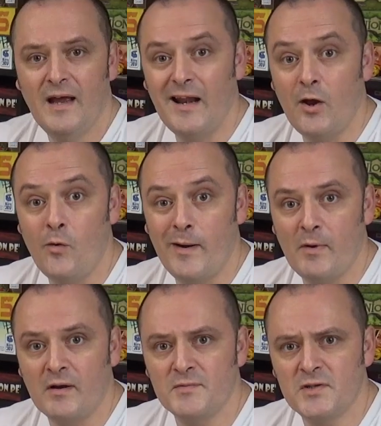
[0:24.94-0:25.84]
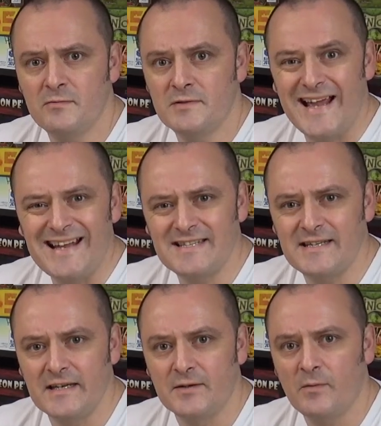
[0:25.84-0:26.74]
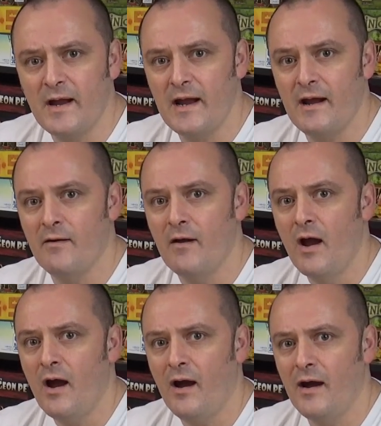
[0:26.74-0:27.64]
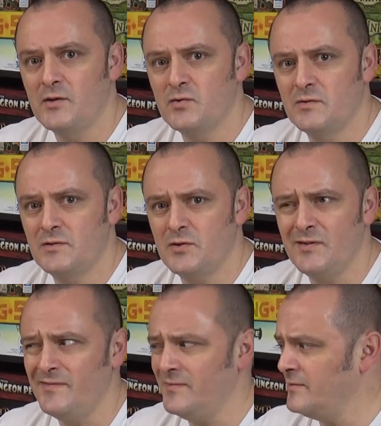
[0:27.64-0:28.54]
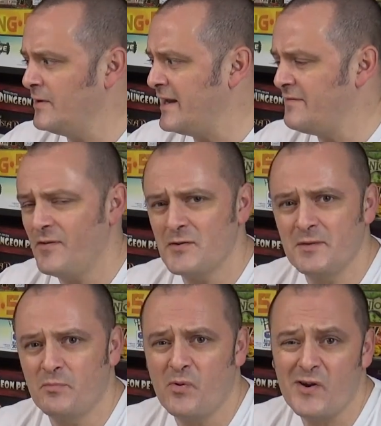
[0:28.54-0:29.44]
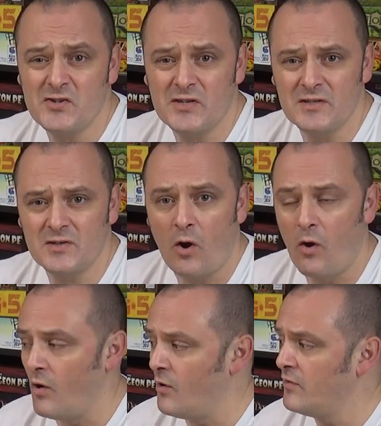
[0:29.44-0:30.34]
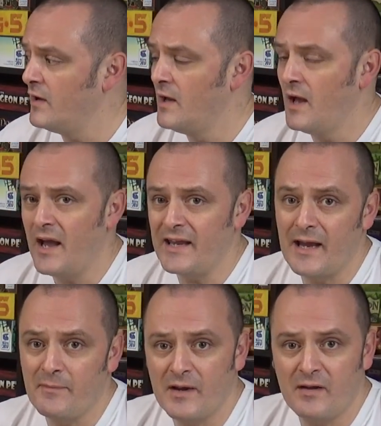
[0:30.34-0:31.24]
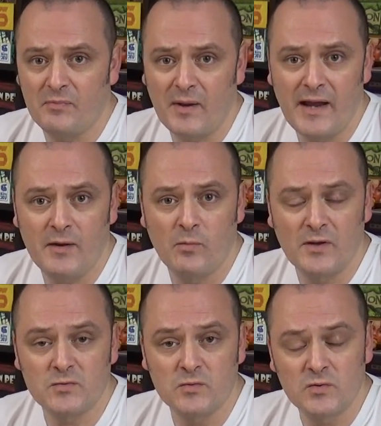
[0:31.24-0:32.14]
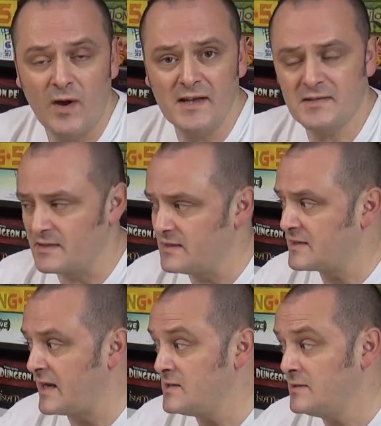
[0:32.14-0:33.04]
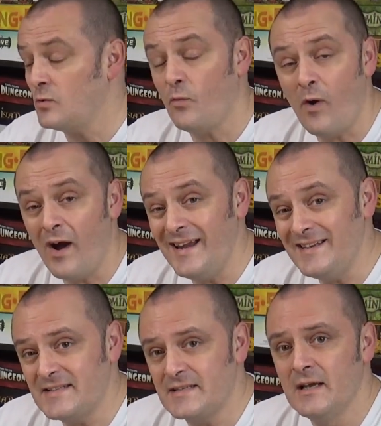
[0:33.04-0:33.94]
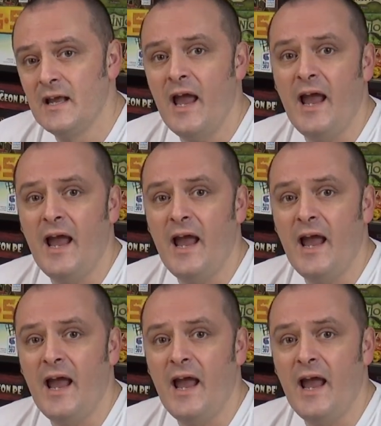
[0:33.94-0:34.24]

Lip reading: Hello and welcome to Tested, where I do a first impressions of a game that I've played once or twice, in this case twice,